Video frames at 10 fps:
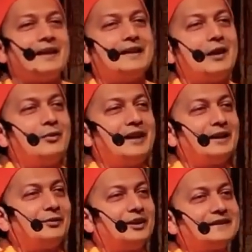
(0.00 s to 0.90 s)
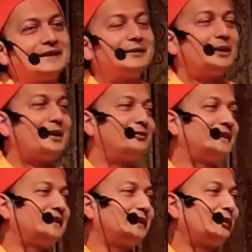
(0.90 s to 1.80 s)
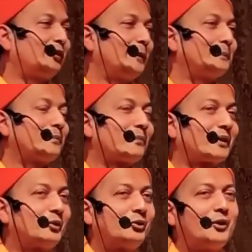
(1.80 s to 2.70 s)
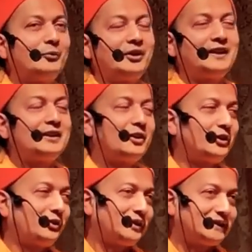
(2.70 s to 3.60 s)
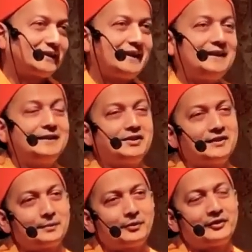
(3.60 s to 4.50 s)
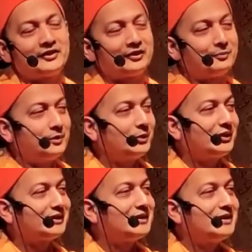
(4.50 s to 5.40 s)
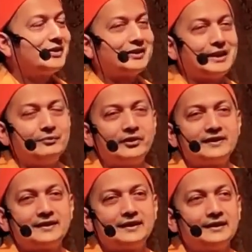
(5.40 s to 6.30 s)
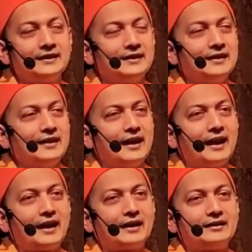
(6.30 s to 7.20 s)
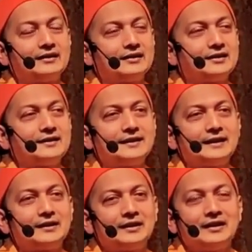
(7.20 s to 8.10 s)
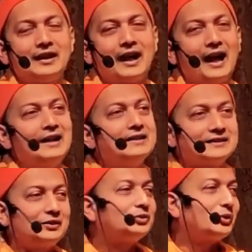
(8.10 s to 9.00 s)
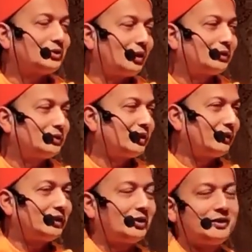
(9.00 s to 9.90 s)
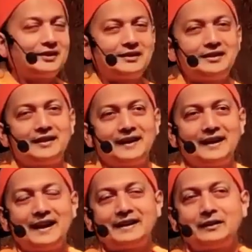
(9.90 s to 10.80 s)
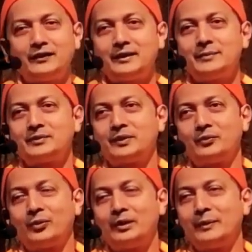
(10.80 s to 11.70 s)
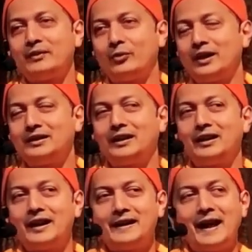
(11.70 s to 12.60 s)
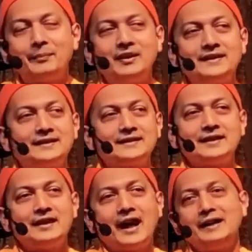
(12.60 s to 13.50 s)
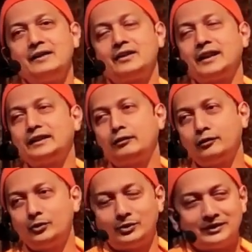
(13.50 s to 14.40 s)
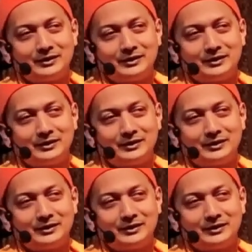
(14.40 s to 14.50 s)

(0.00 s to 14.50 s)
Now we had once a visitor from Vienna, Austria. This lady, she's a professor of music. She came visiting, and she said, I listen to those talks which are recorded here, and I like it very much. But my one unhappiness is I never get the food.